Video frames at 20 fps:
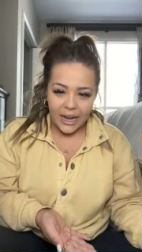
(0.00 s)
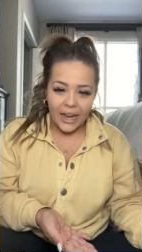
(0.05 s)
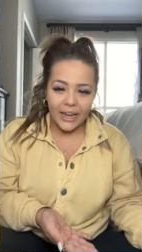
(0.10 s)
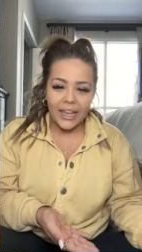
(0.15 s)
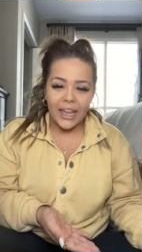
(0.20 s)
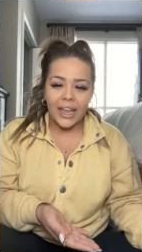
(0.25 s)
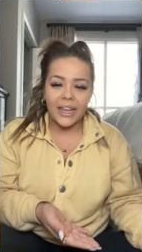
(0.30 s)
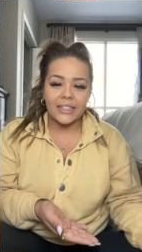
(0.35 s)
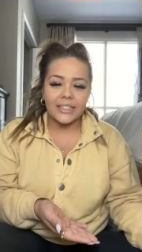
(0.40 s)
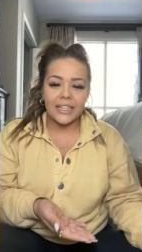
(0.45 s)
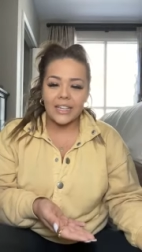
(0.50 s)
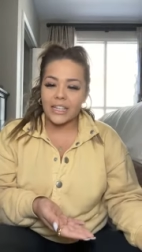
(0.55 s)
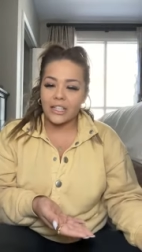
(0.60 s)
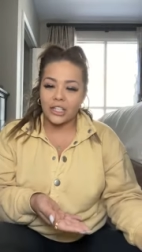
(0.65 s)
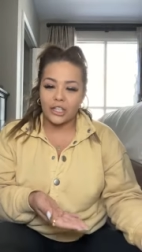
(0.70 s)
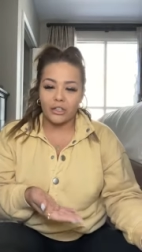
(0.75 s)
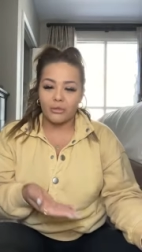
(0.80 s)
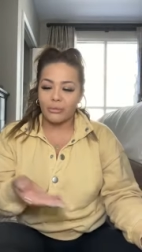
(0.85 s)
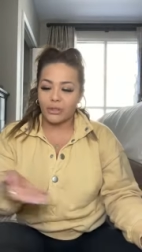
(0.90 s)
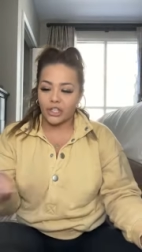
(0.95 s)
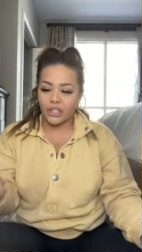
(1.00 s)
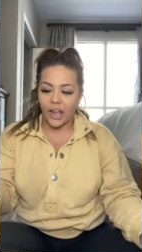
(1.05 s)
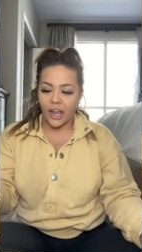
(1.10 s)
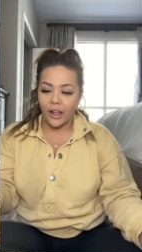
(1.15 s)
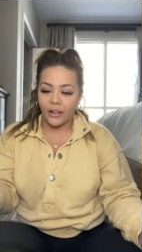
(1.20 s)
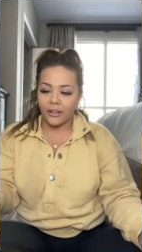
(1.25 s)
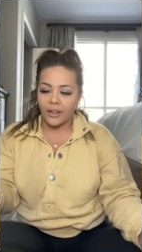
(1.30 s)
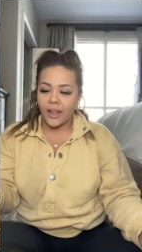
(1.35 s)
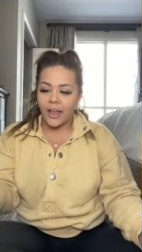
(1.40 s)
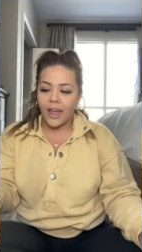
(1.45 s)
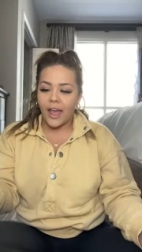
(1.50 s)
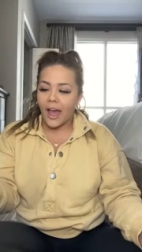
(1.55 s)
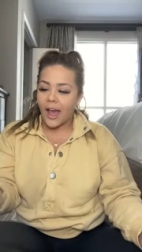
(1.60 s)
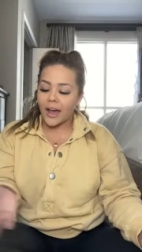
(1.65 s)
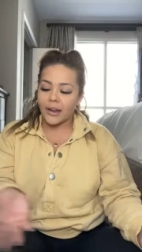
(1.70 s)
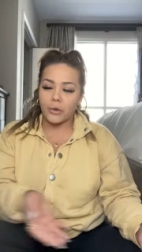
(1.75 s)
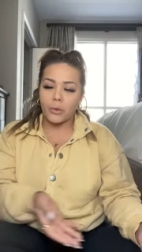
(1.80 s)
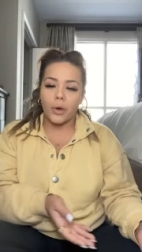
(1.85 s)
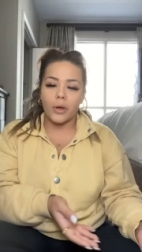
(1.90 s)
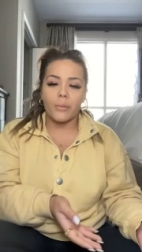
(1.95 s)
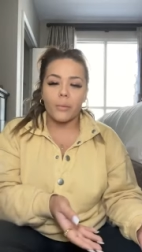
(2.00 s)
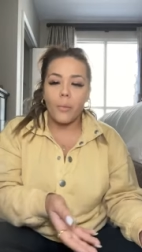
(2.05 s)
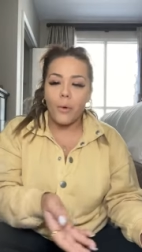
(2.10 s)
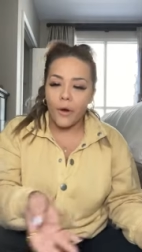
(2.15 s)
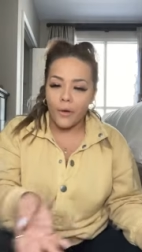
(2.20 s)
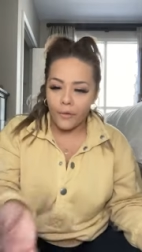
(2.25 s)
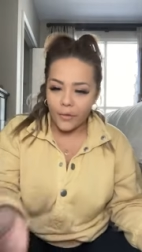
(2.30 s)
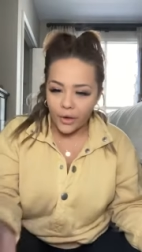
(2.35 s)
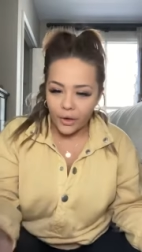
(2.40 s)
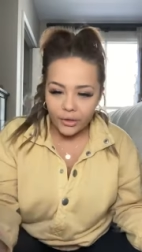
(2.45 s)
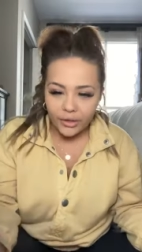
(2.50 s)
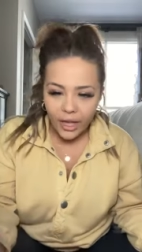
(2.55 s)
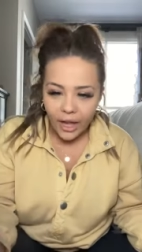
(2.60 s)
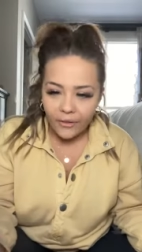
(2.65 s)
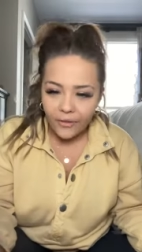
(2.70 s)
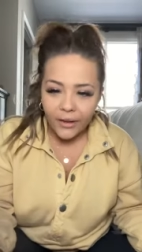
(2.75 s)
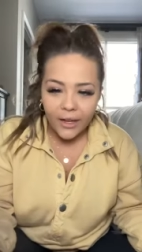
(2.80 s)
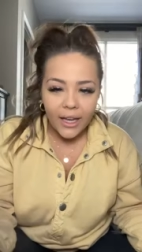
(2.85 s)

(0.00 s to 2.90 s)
I can't teach you, Michelle, how to want more for your life.